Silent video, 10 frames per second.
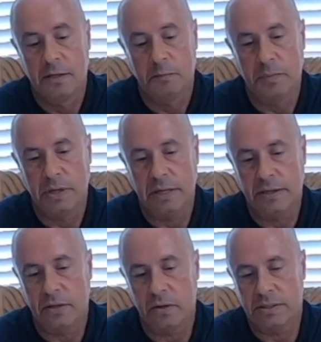but
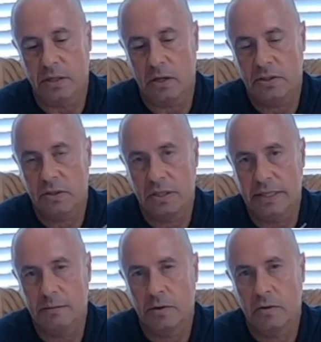as long as you clean
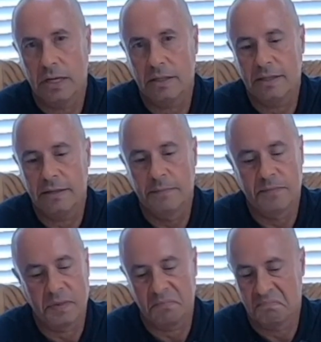them correctly,
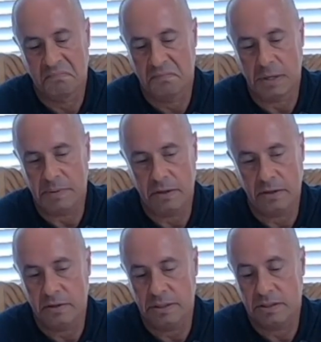I mean,
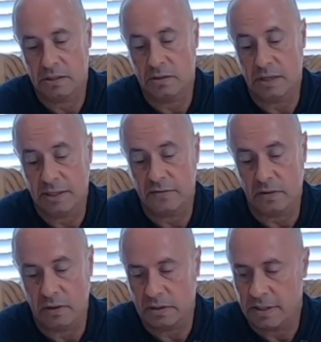these things will last for a
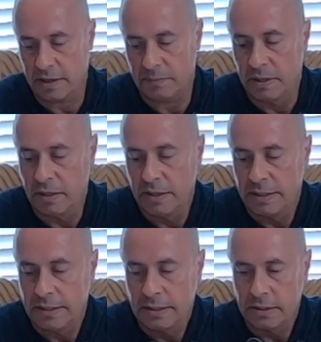long time.
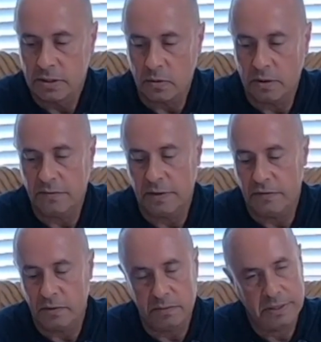So if
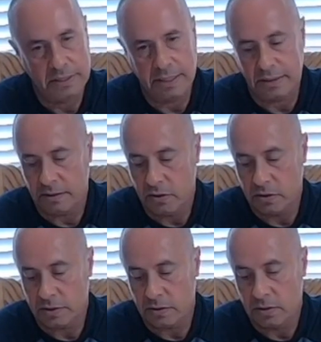you're, again,
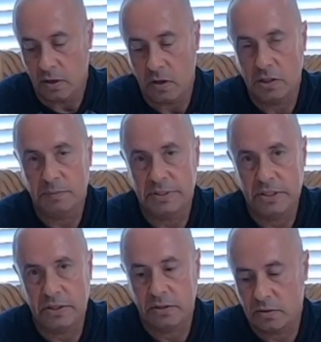using harsh
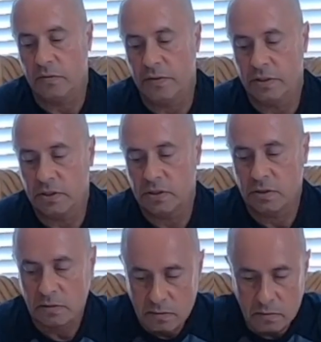materials, you're
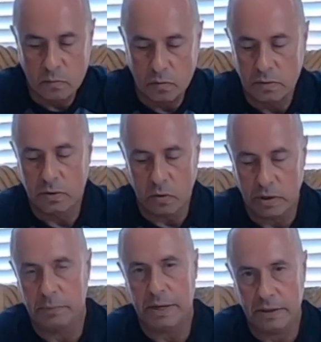just going
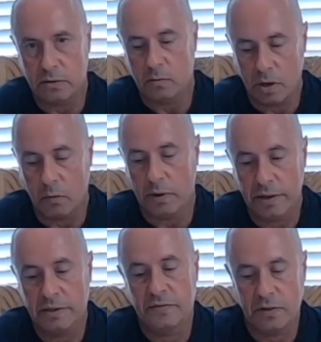about it the wrong way
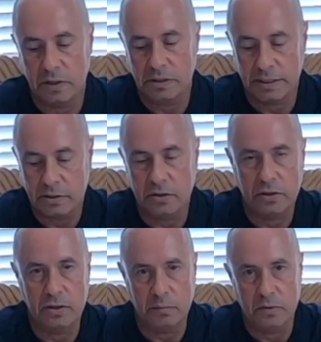as far as like
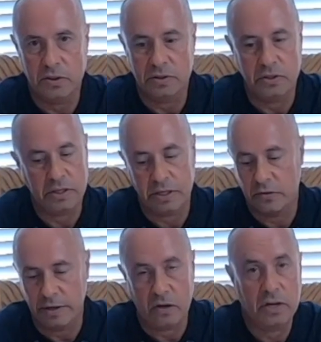circular motions, you're going to
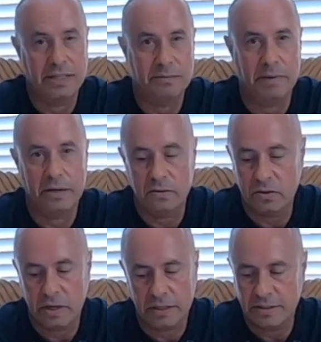create all kinds of micro
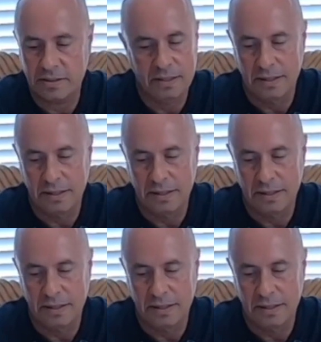scratches,